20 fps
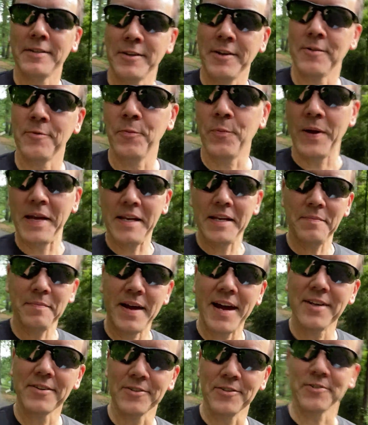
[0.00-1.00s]
on weighty
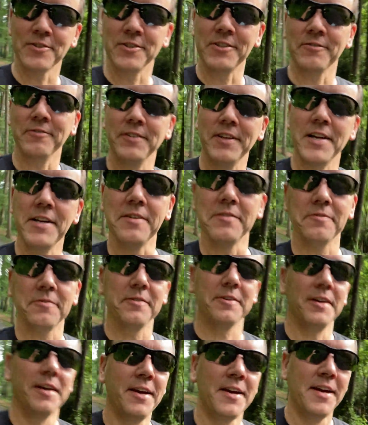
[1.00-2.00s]
matters of life,
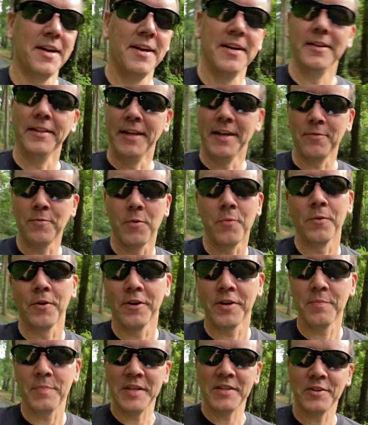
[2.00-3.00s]
like what we're going
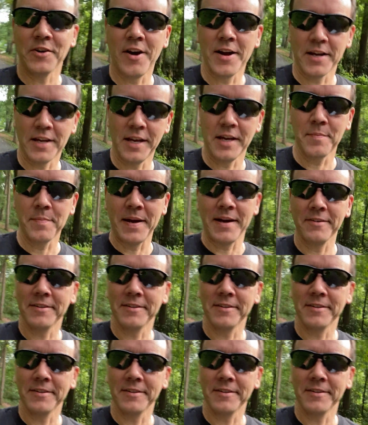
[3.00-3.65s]
to be talking about